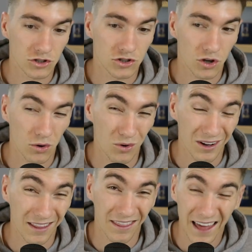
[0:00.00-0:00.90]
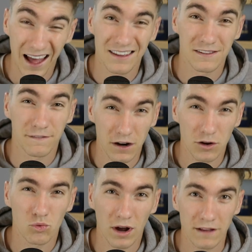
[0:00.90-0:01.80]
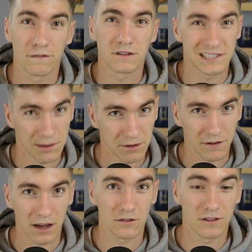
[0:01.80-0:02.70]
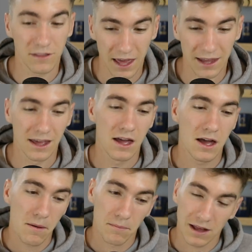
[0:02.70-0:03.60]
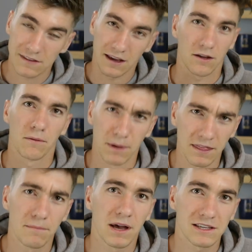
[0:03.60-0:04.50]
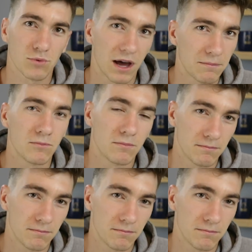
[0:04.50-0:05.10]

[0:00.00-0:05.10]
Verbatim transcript: So that is a very rightful semifinal. To then, it's like, may the best win.